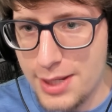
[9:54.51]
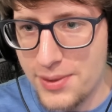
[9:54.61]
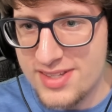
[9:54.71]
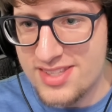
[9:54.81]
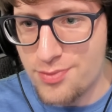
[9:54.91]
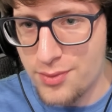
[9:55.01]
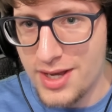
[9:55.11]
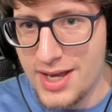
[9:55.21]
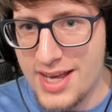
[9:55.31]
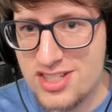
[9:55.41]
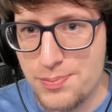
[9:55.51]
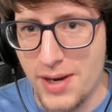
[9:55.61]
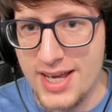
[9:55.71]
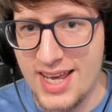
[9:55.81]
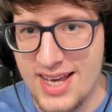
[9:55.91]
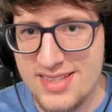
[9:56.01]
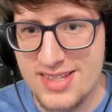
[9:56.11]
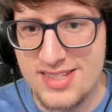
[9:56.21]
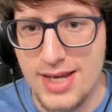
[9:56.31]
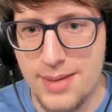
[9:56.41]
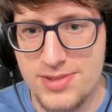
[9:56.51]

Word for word: but his his spine hasn't snapped.